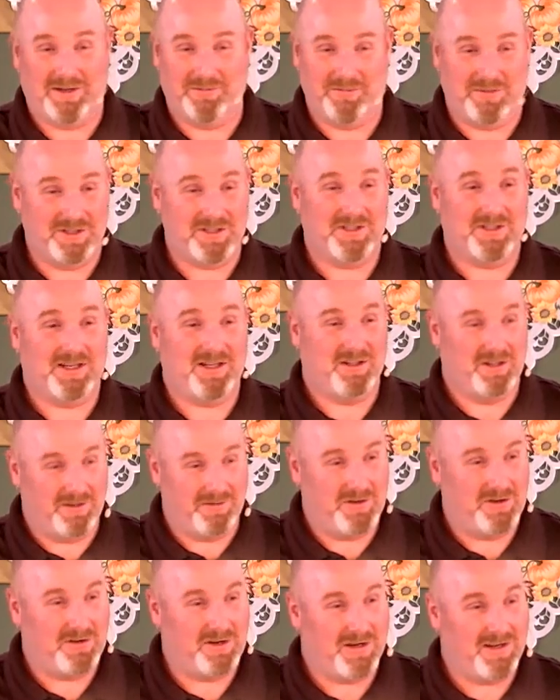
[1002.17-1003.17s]
much as I
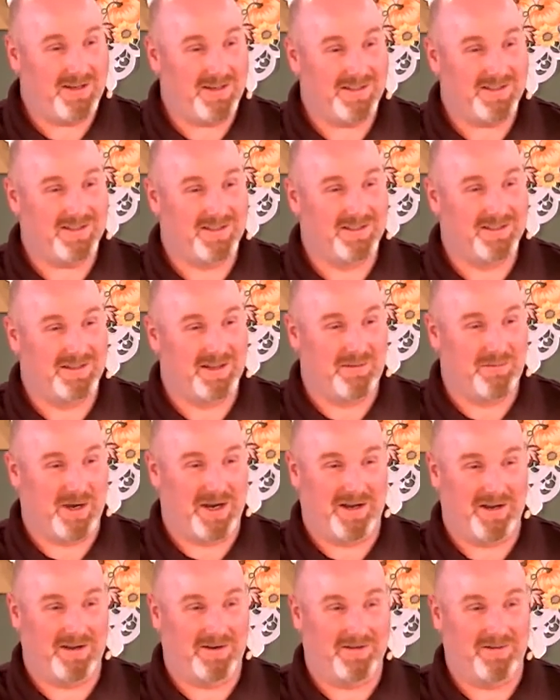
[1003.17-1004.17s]
love you guys, and
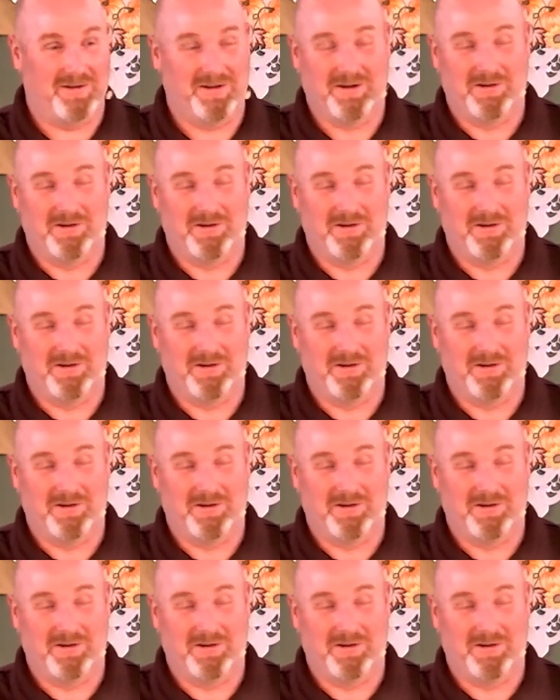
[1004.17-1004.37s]
by